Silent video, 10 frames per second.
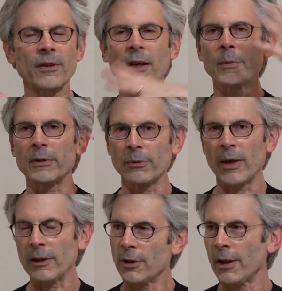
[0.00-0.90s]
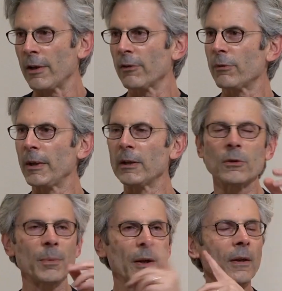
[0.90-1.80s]
side, which is why it took out his
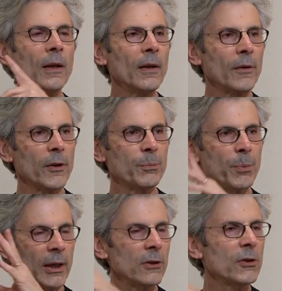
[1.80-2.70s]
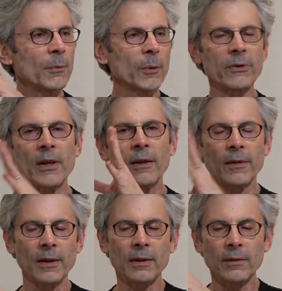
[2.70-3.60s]
speech. But this brain tumor was
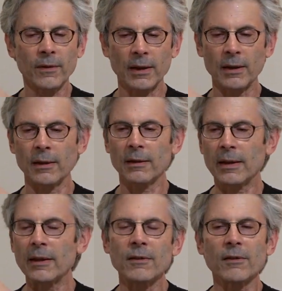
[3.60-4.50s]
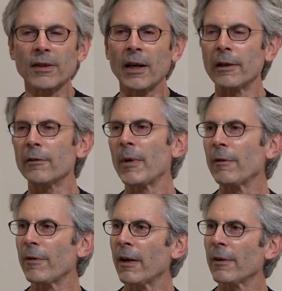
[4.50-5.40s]
on the, the hidden side of
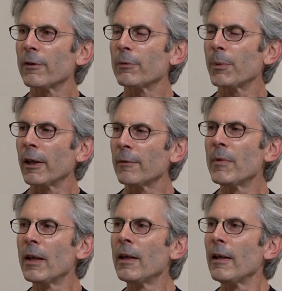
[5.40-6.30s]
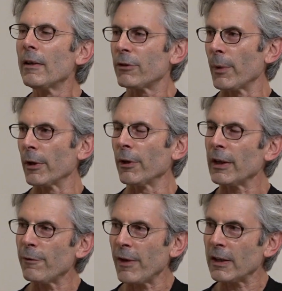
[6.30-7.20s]
my father's brain. So it
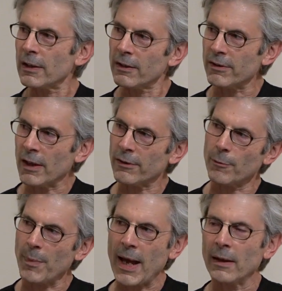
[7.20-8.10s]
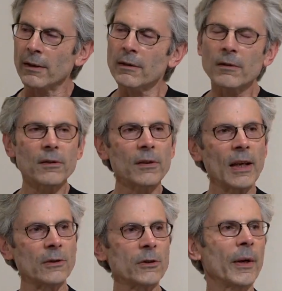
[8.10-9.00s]
only affected his sense of balance
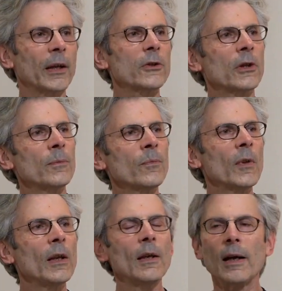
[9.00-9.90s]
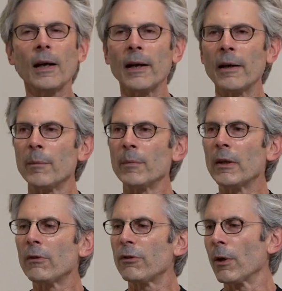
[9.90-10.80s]
and direction. Um,
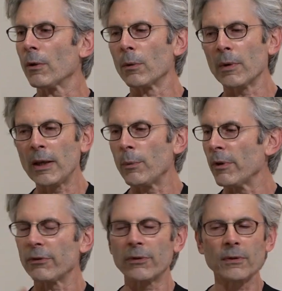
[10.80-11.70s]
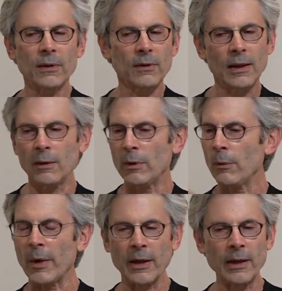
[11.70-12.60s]
so he, was, he,
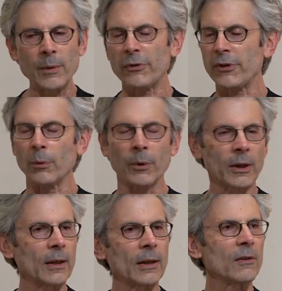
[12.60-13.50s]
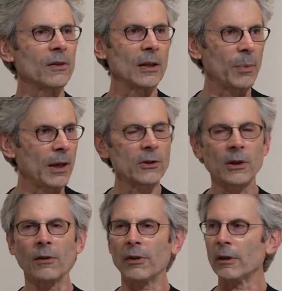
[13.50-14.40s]
he went on. He was still working and seeing
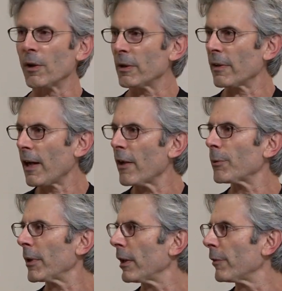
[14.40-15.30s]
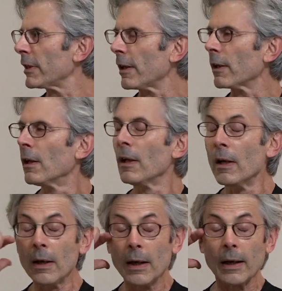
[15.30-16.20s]
patients and going to the hospital every day
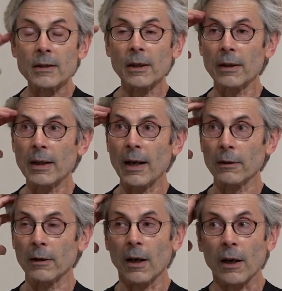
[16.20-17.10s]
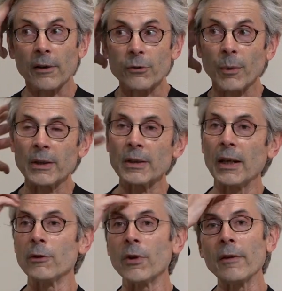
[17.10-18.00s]
until he got lost one
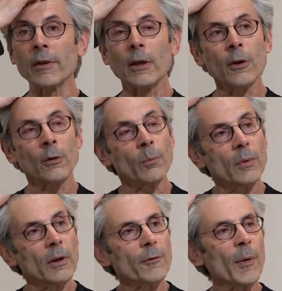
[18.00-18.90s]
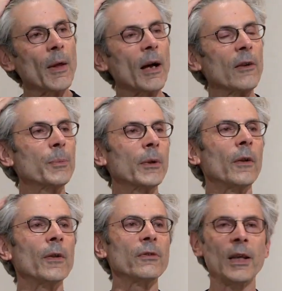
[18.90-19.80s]
day driving home from the
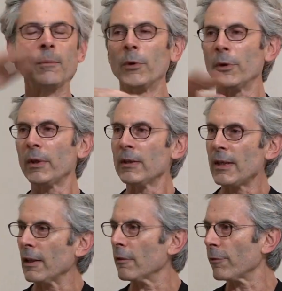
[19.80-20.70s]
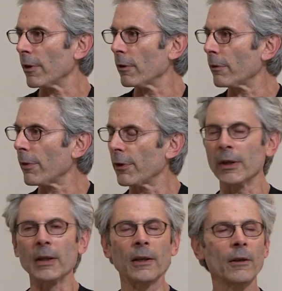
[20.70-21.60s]
hospital, the same route he'd taken for
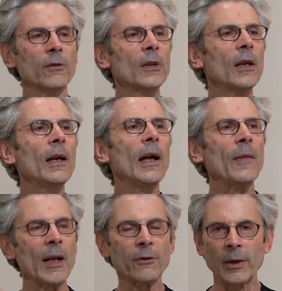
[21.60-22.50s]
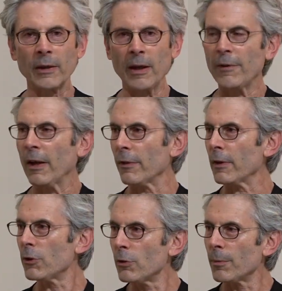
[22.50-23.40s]
thirty years. And that's when they
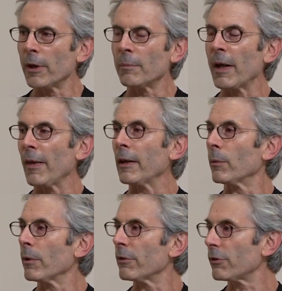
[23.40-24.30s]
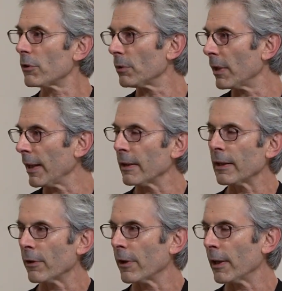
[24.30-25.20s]
found the tumor. And by then, it was too late. It
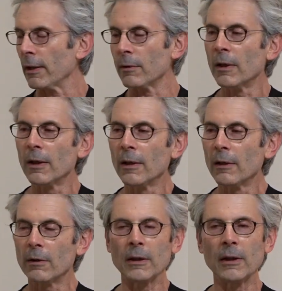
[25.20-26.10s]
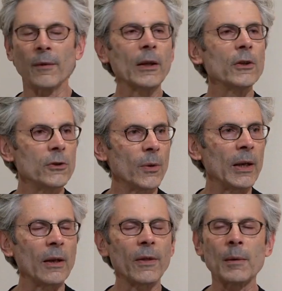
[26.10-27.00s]
had already, you know, they couldn't do
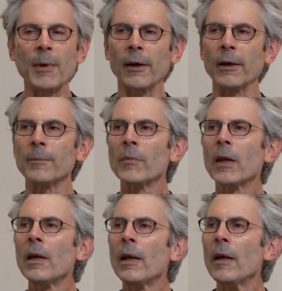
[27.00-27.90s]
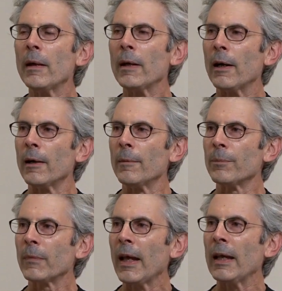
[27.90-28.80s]
anything about it.
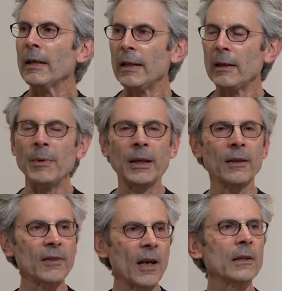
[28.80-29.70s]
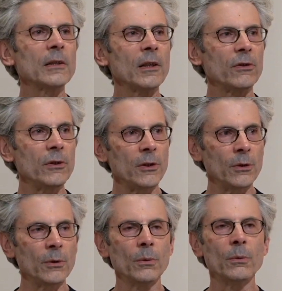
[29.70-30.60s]
Um, and he, being a scientist,
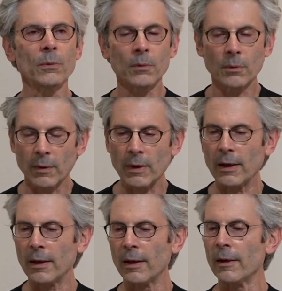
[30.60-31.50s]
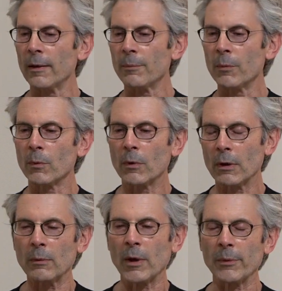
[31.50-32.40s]
knew um,
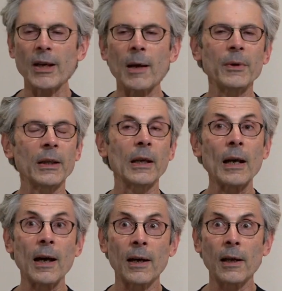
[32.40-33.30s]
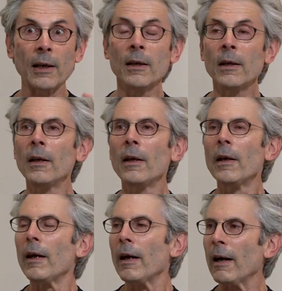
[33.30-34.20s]
what was happening. And I,
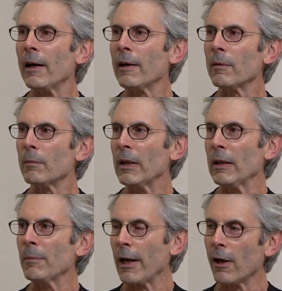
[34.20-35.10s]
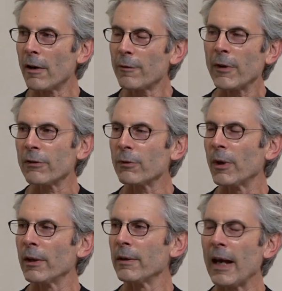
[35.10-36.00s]
uh, in my office
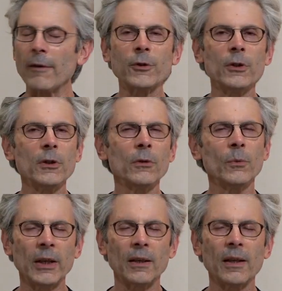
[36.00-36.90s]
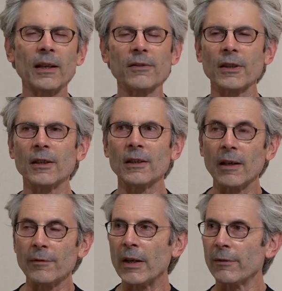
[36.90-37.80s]
one afternoon, realized, oh,
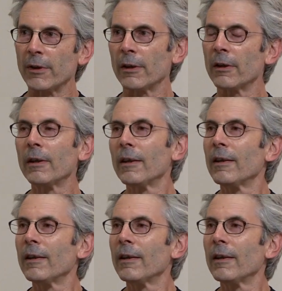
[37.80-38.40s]
I've never,